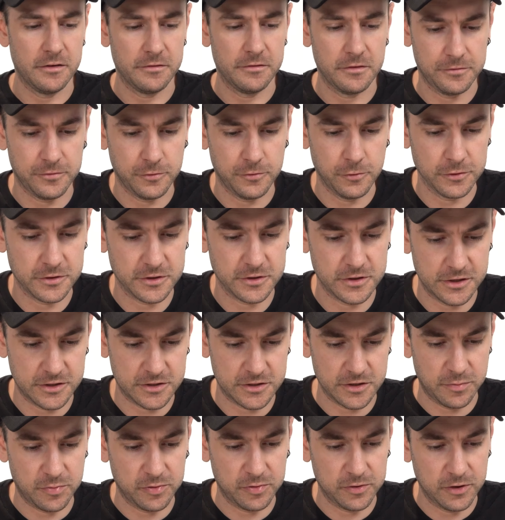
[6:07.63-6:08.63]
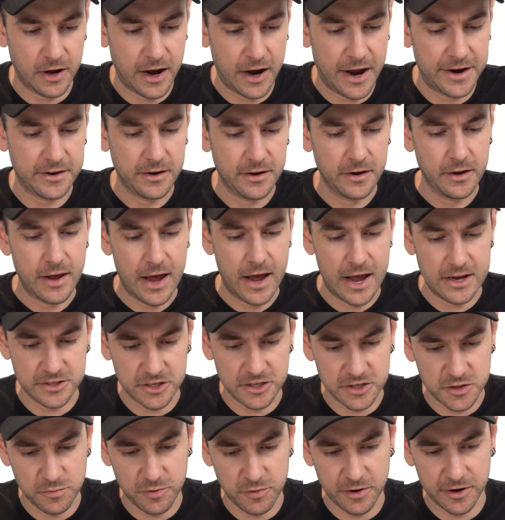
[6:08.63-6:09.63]
of the force that's applied as
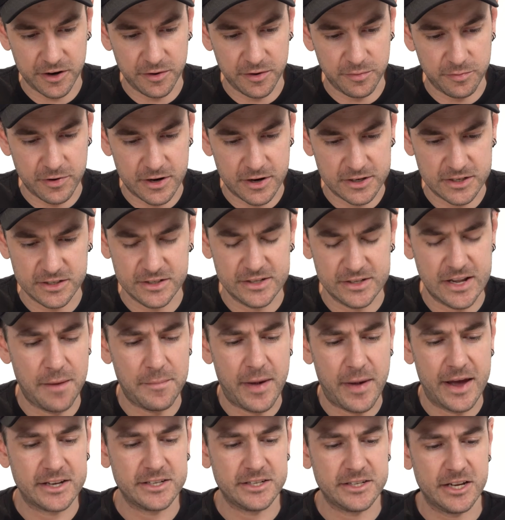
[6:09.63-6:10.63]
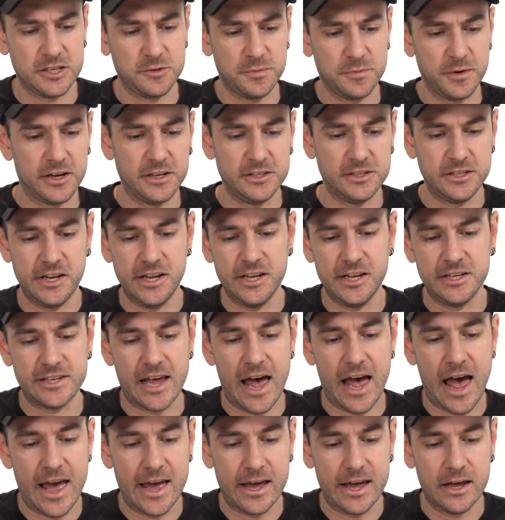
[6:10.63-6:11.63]
the spring compresses. And that makes sense because it is
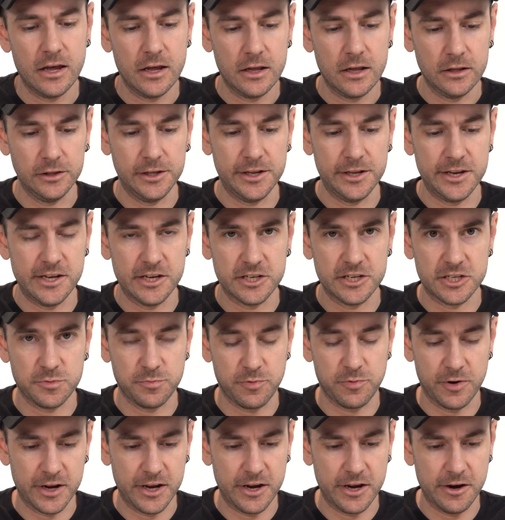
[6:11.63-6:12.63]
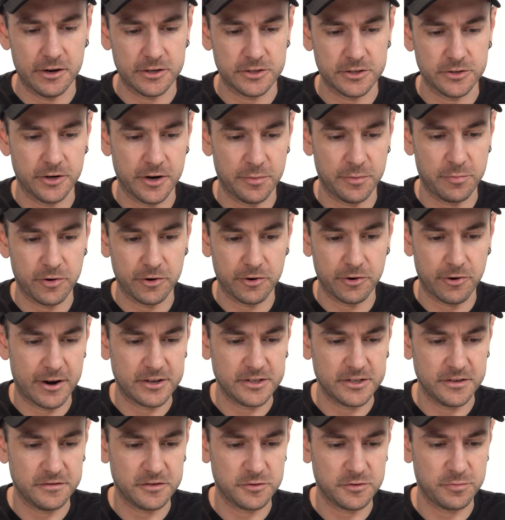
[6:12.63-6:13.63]
a linear spring here. It's not a
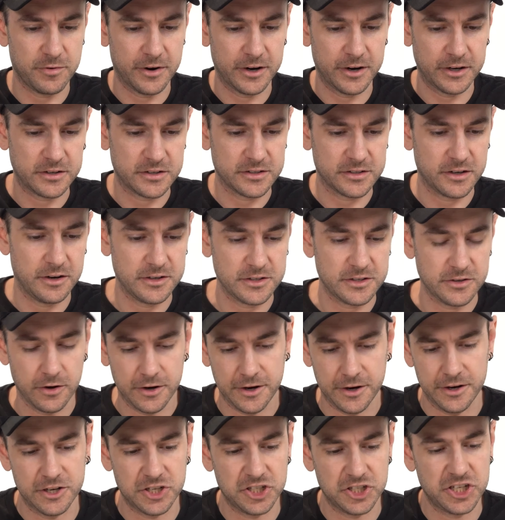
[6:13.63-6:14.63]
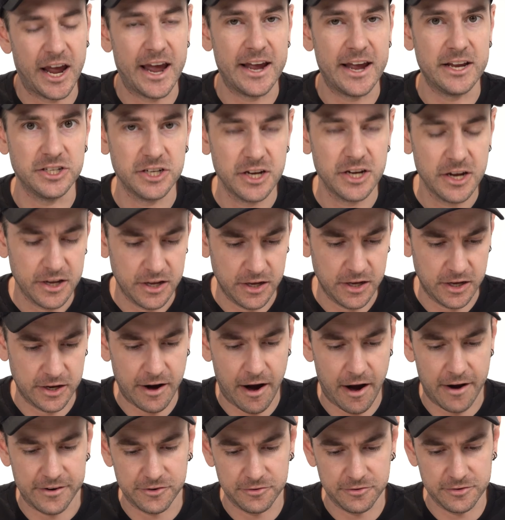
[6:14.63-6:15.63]
progressive spring. So it's not going to change in
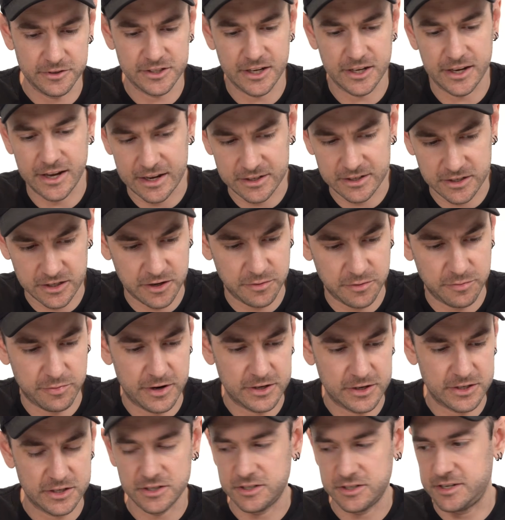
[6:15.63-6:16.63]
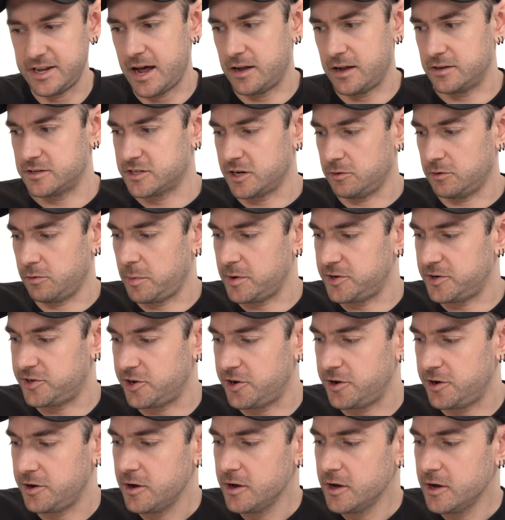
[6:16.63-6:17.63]
characteristic as it compresses down. So what we
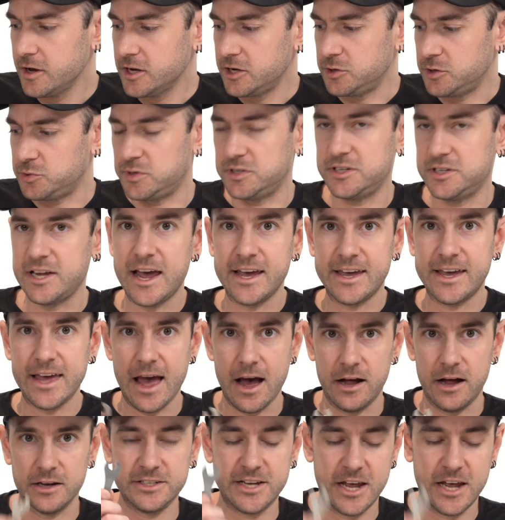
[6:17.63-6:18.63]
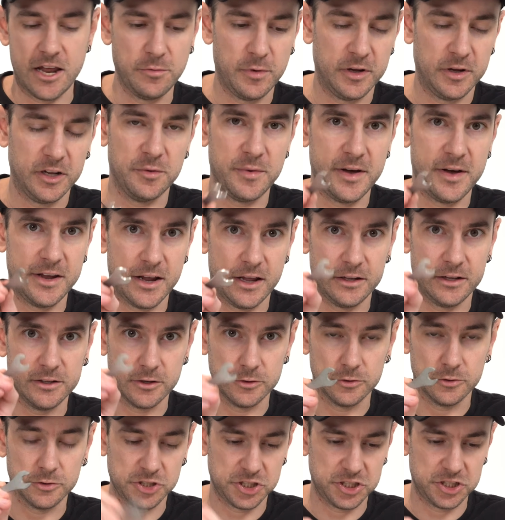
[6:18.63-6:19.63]
do is we take our 10mm
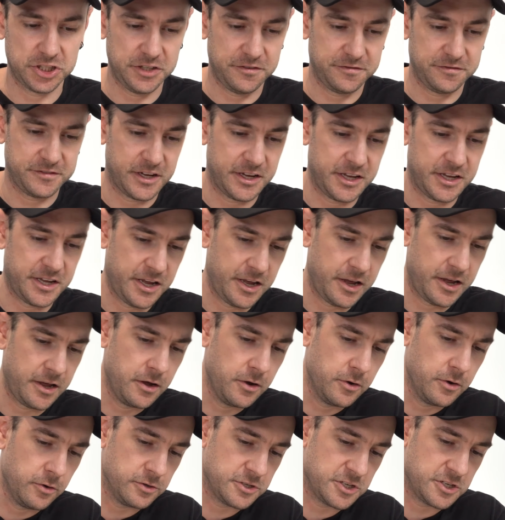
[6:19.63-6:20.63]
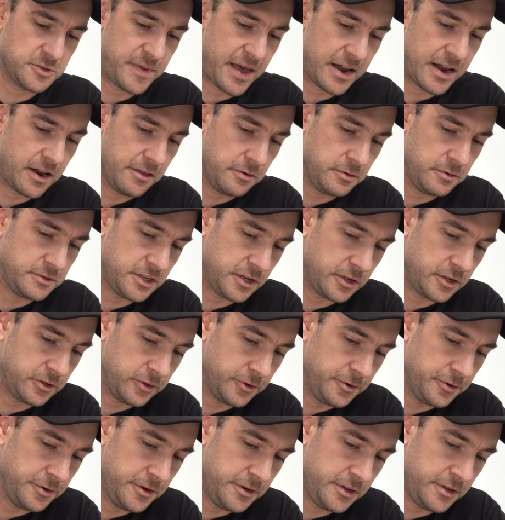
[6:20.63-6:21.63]
little shifter here, or spanner that was
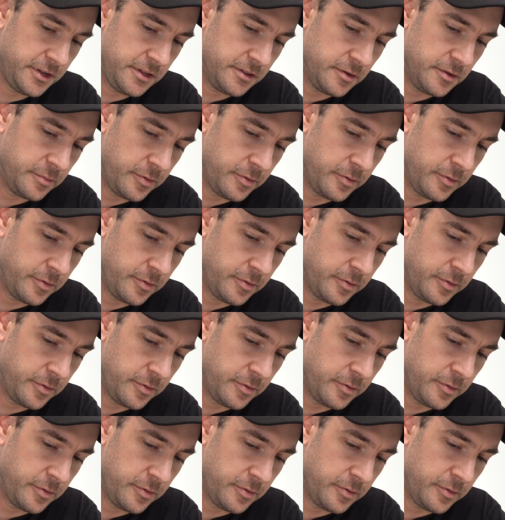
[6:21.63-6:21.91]
included in the